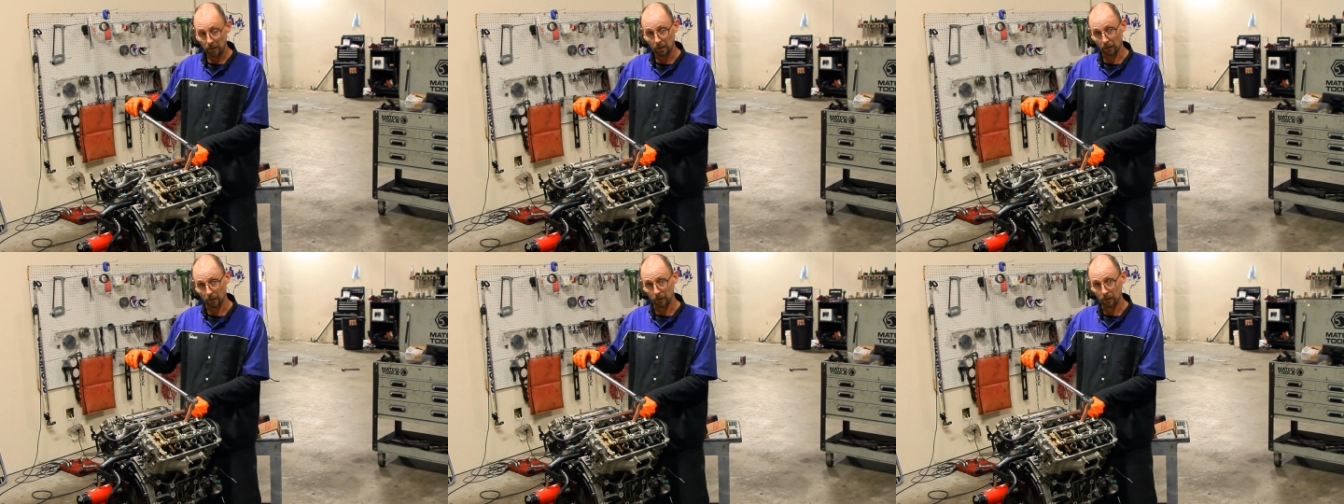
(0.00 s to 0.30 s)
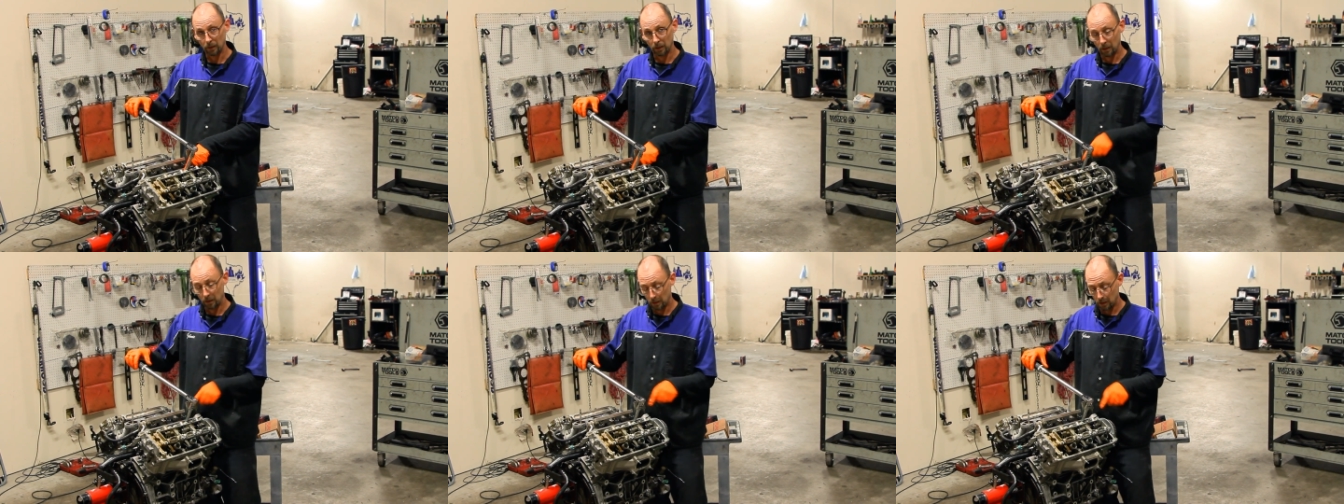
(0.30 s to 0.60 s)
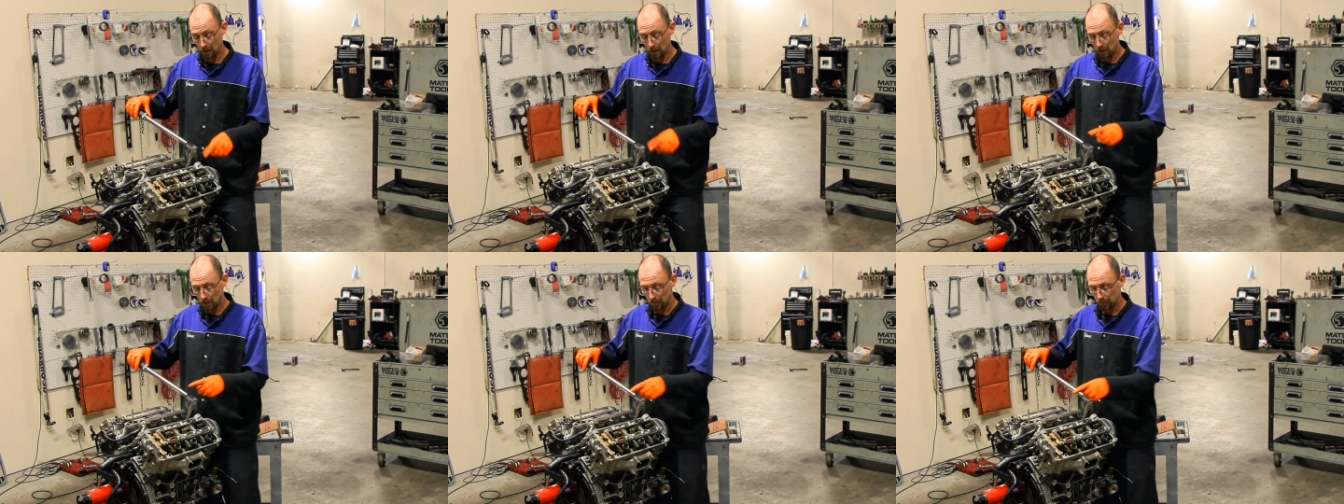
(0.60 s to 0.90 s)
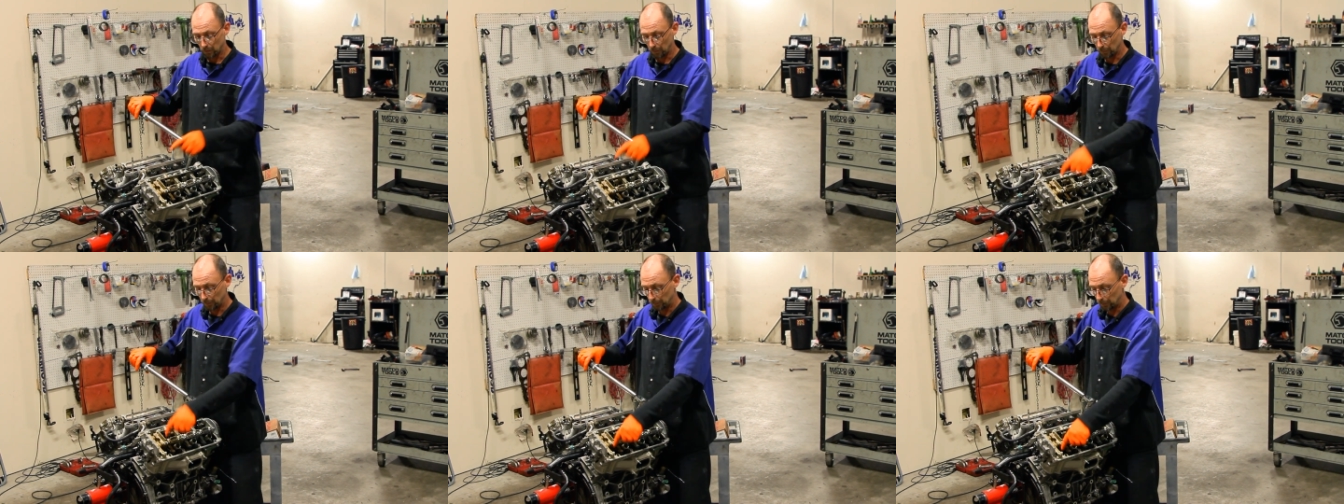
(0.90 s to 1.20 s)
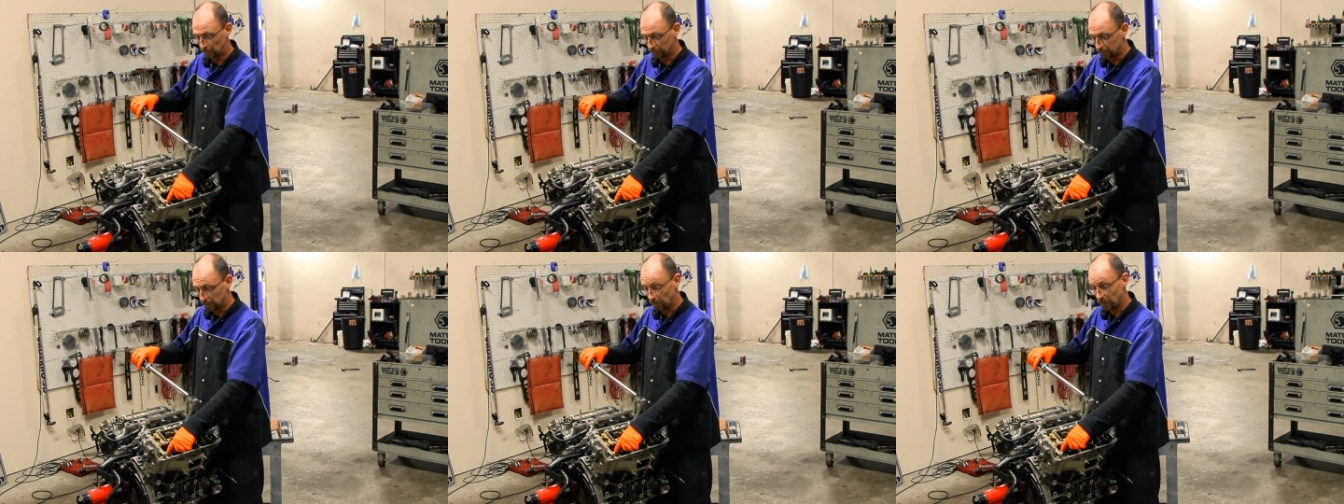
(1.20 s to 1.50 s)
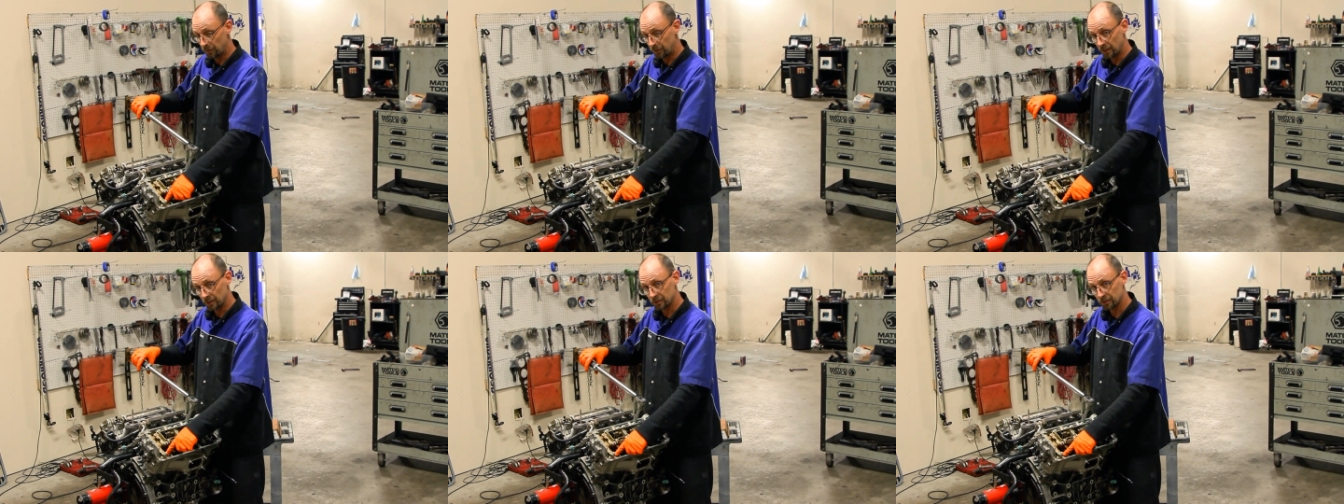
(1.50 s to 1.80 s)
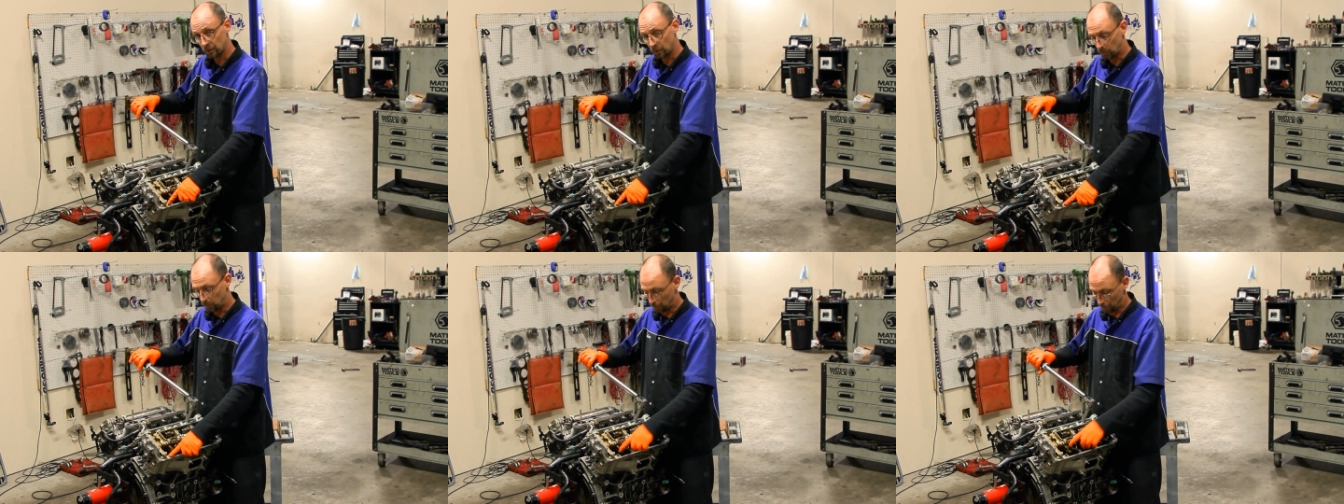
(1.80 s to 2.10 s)
here. So I'm gonna move to this
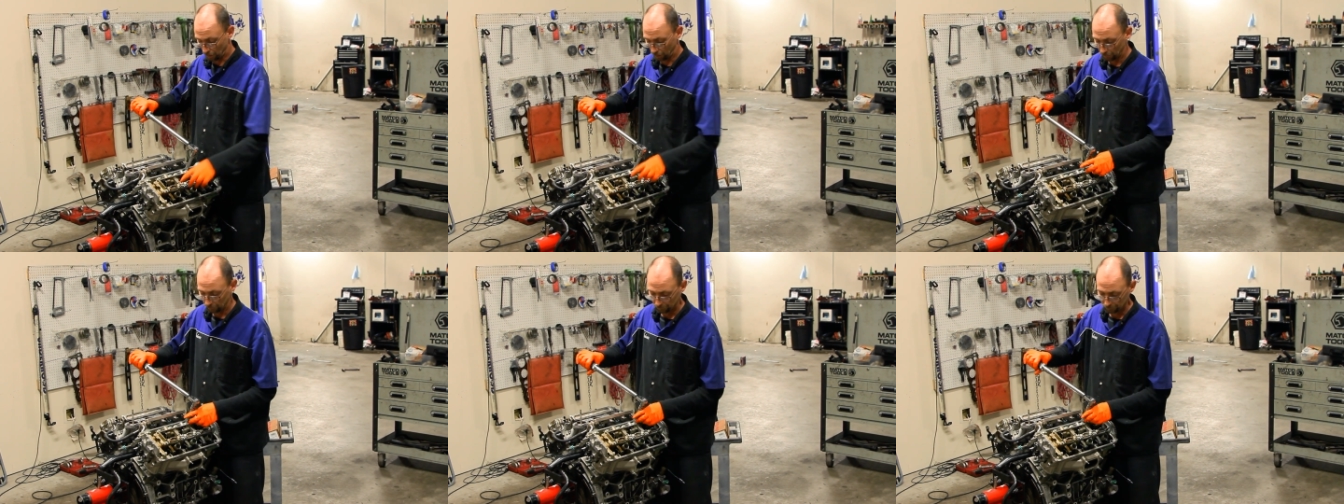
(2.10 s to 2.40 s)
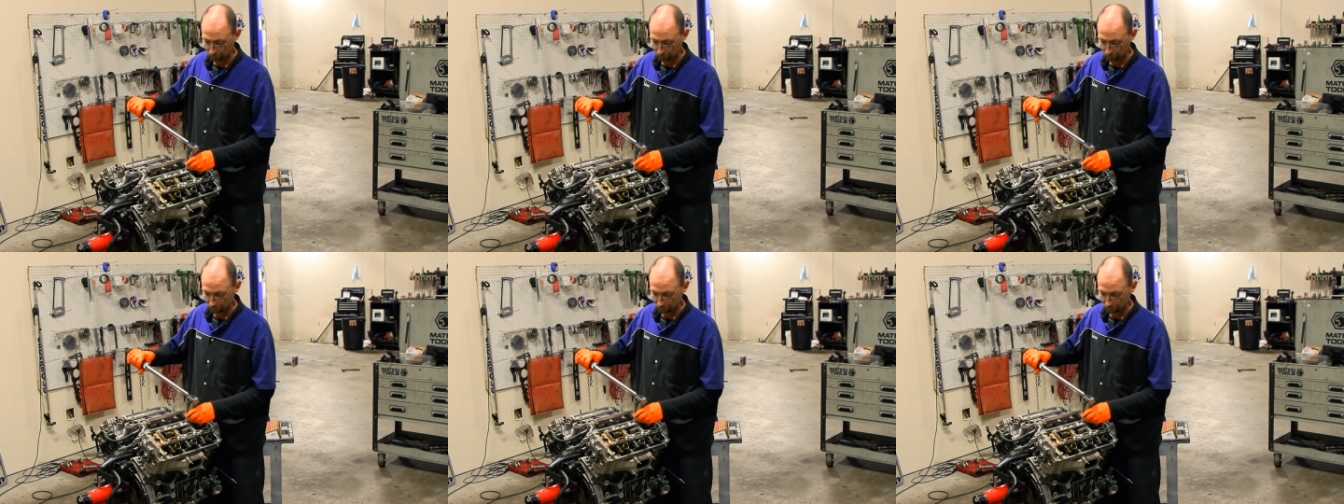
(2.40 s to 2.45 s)
corner.